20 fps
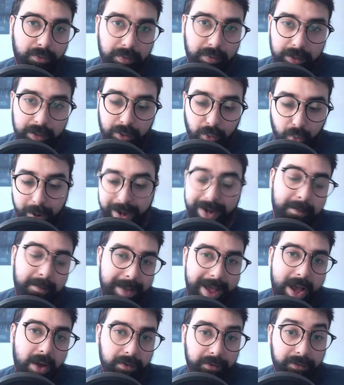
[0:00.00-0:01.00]
the right
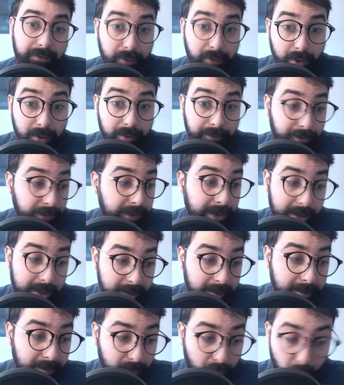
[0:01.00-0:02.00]
amount for for the
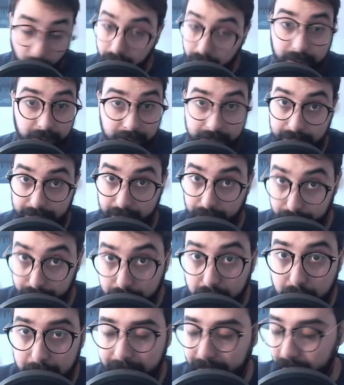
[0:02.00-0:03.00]
work that they're
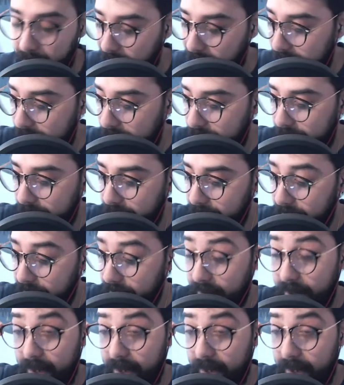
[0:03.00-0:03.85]
doing right and